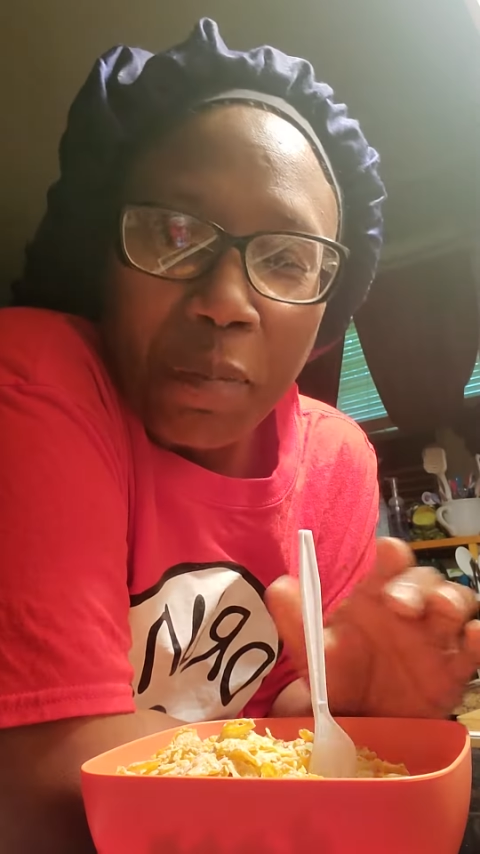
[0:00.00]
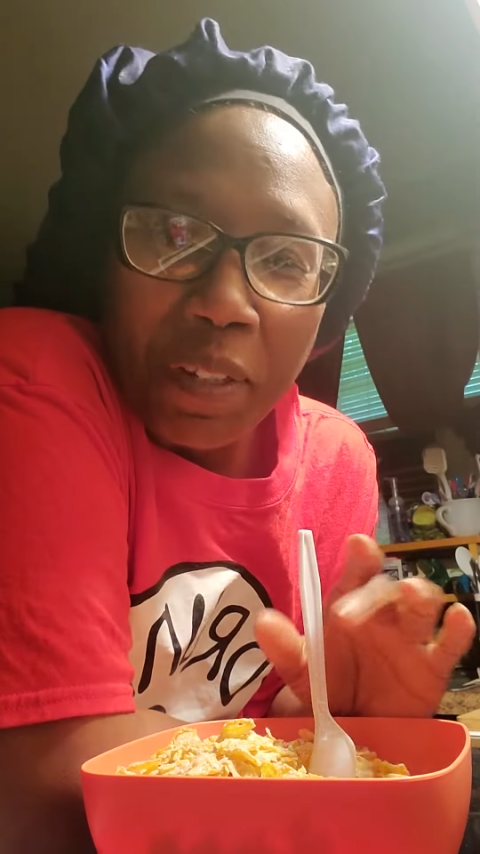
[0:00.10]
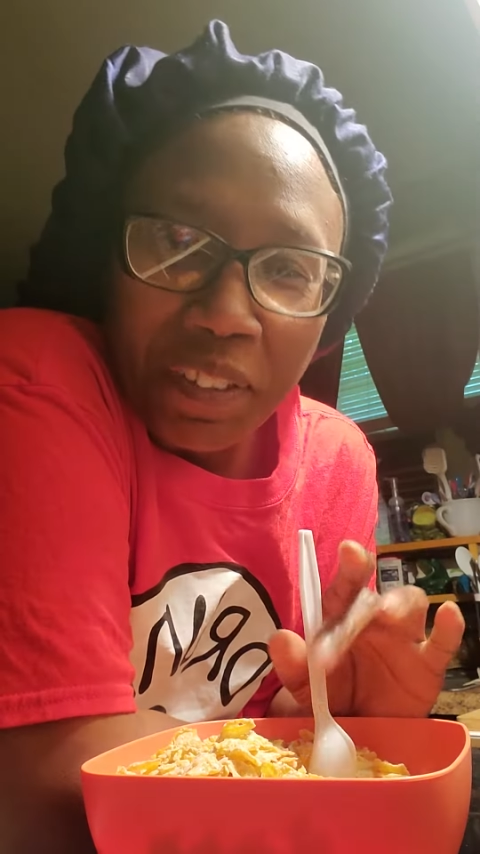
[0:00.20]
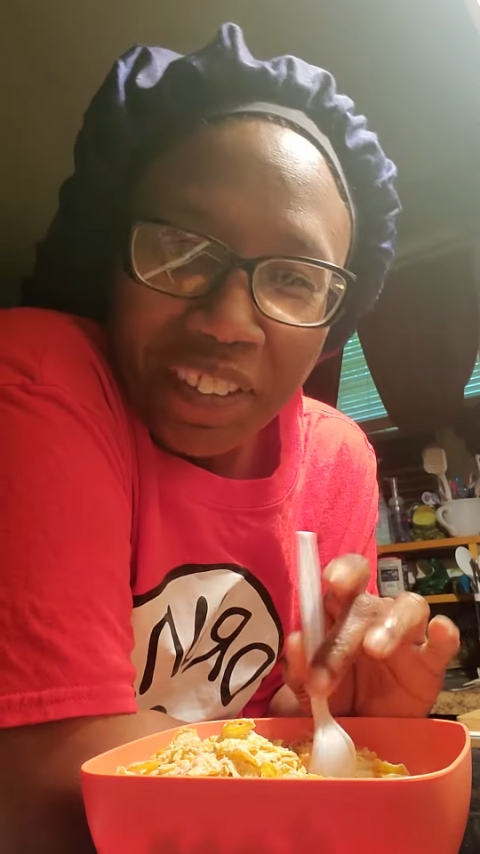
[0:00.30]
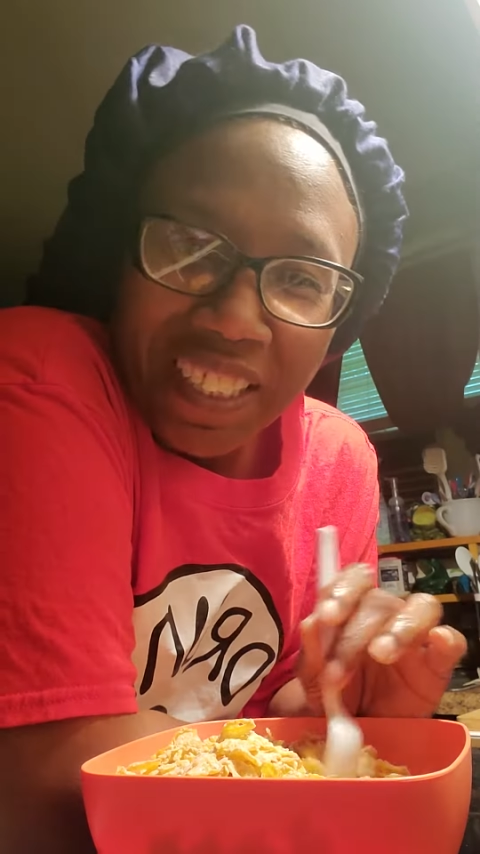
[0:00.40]

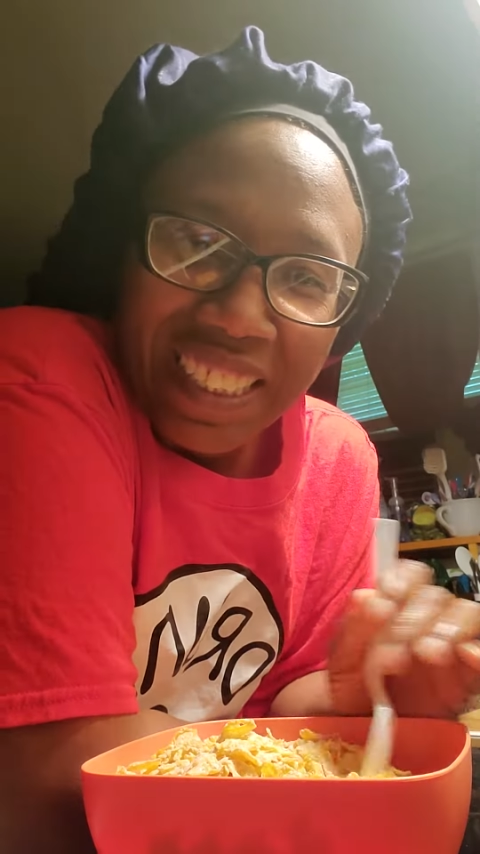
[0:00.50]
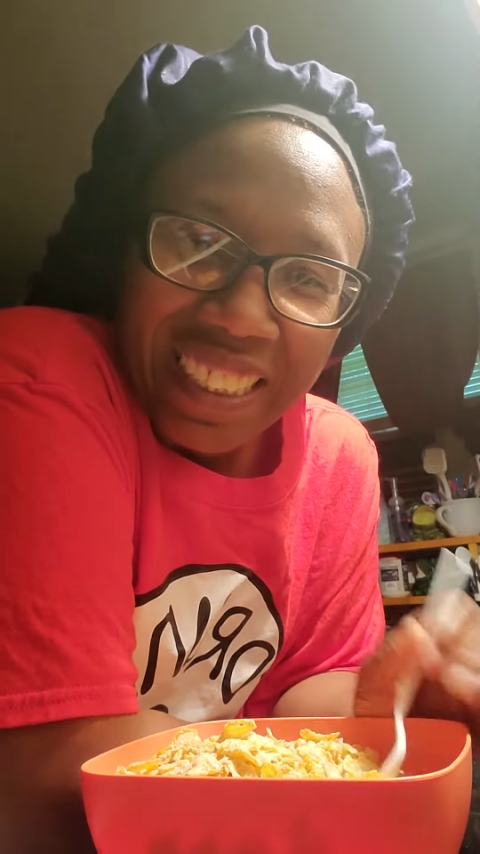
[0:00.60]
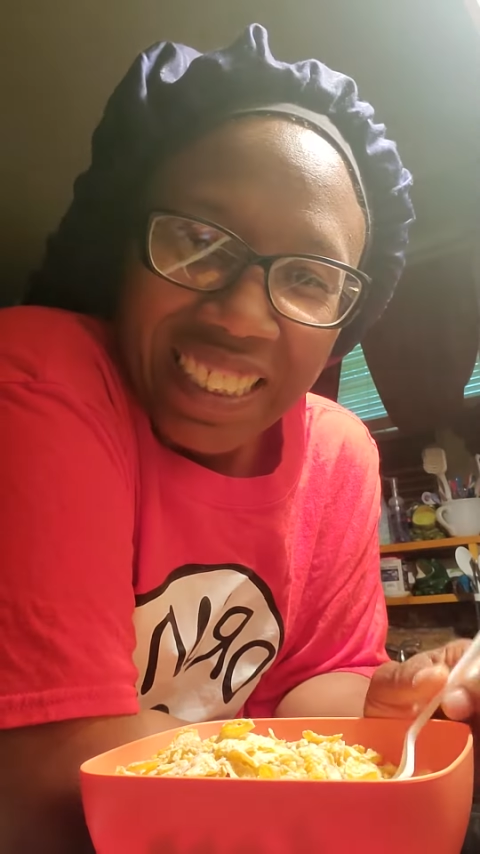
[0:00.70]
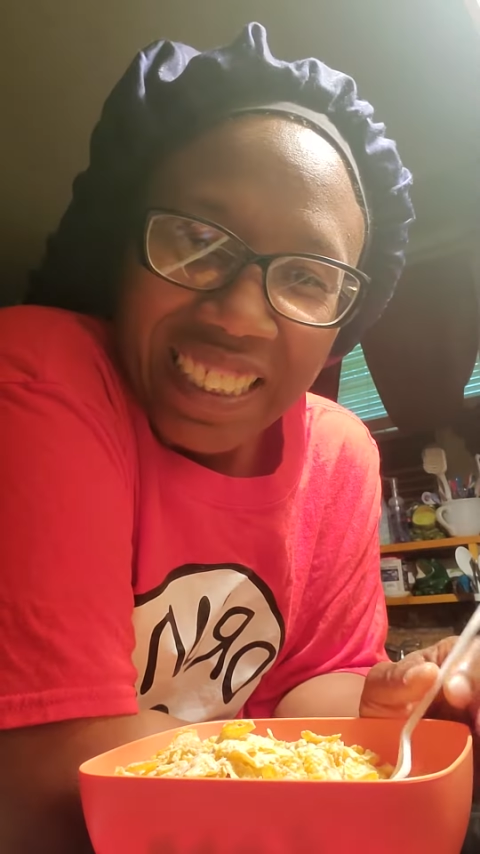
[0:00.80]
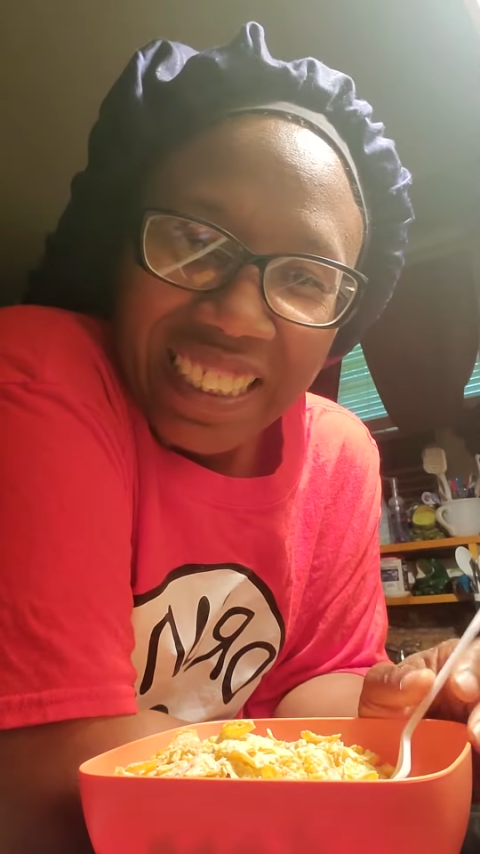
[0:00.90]
milk.
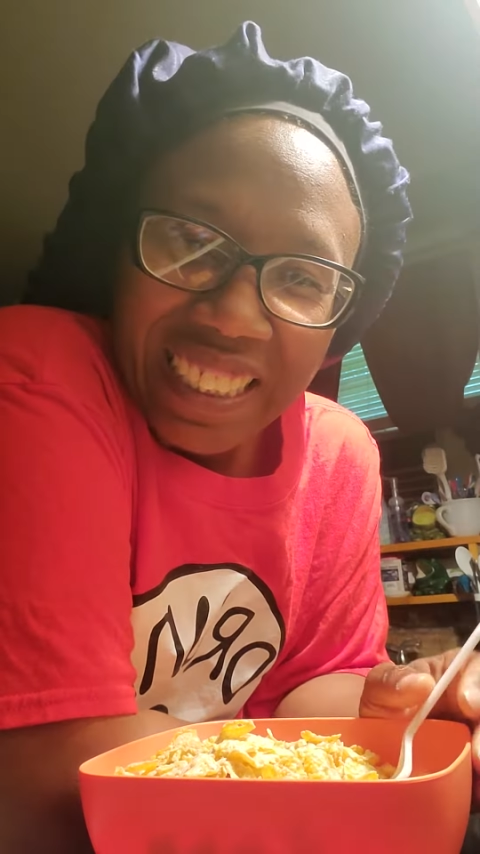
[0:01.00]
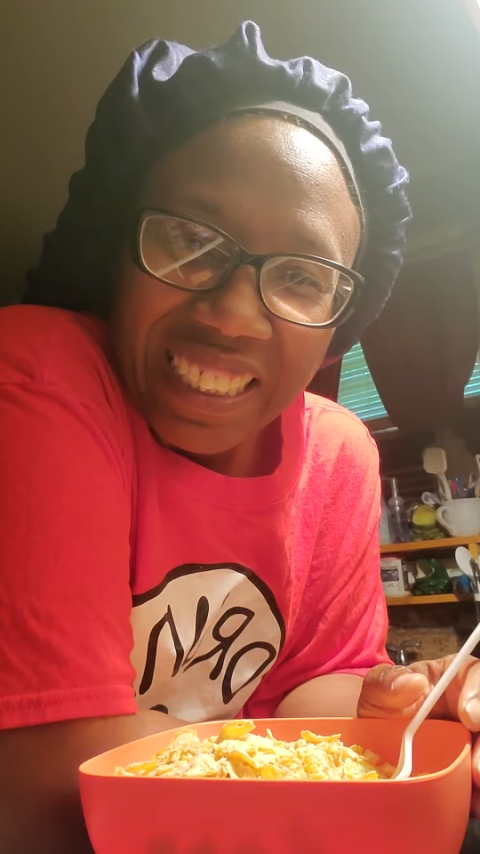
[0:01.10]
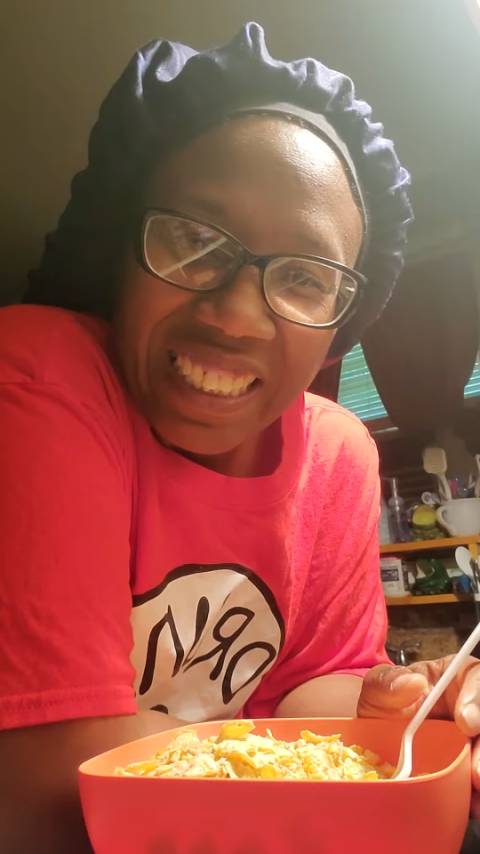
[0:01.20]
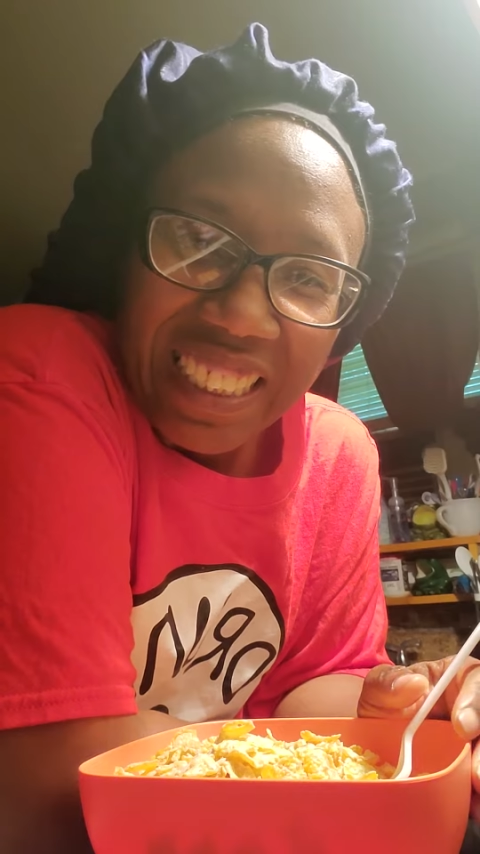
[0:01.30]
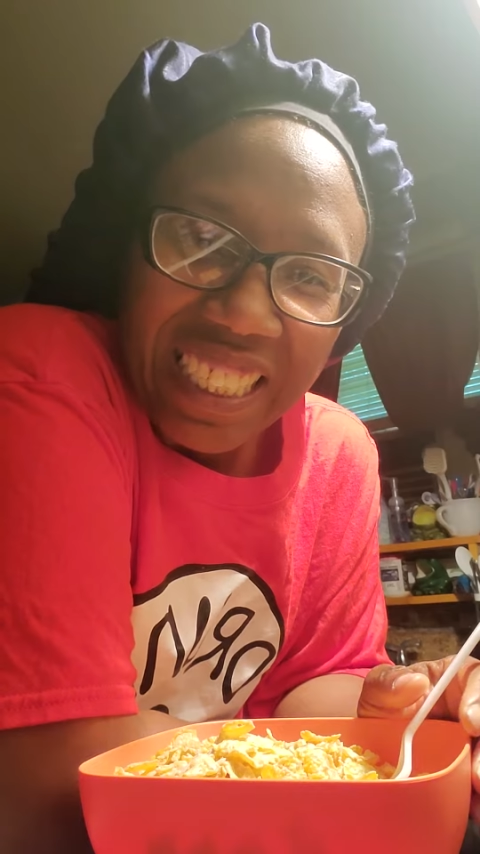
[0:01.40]

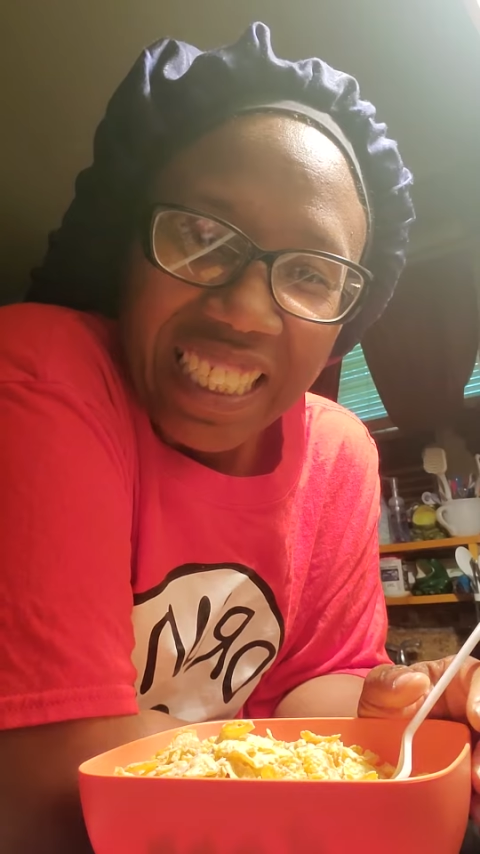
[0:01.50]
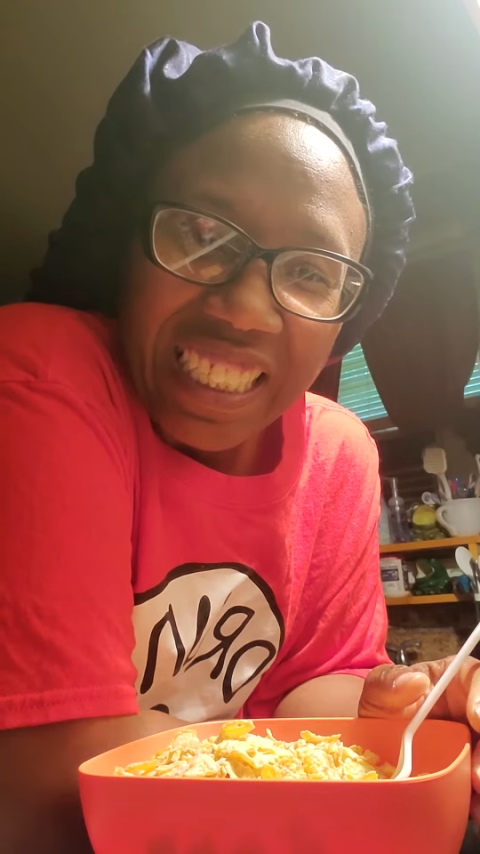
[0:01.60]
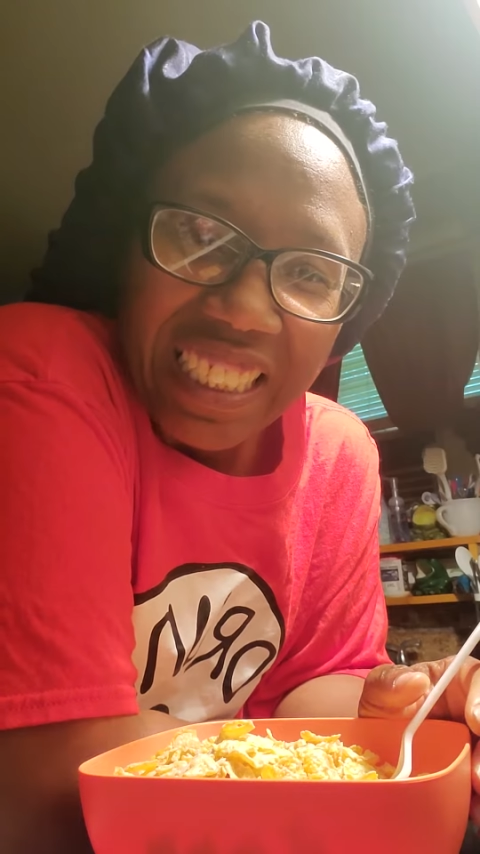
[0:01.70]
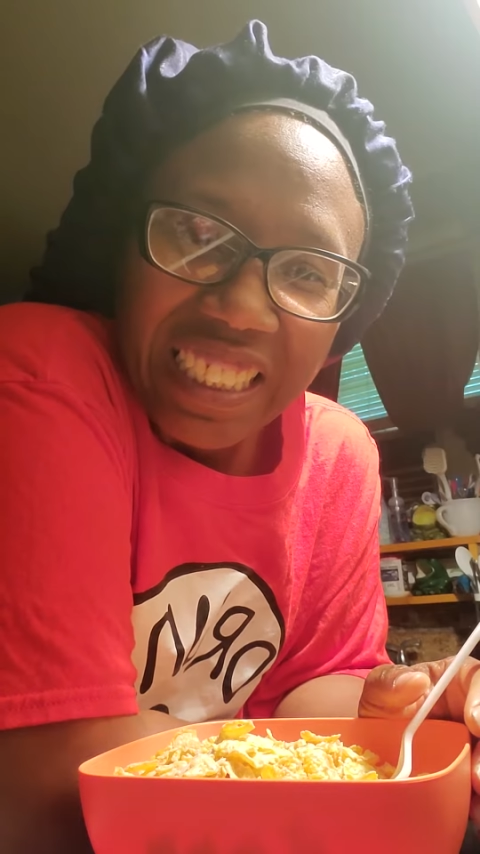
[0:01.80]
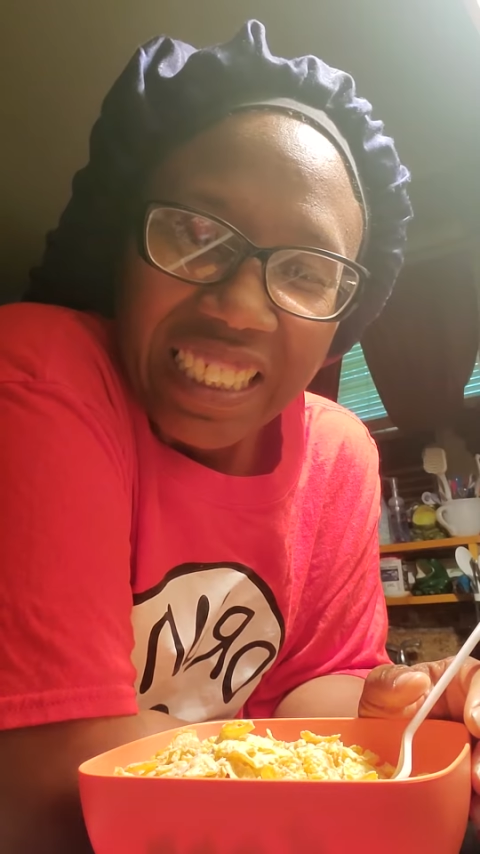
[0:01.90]
Okay?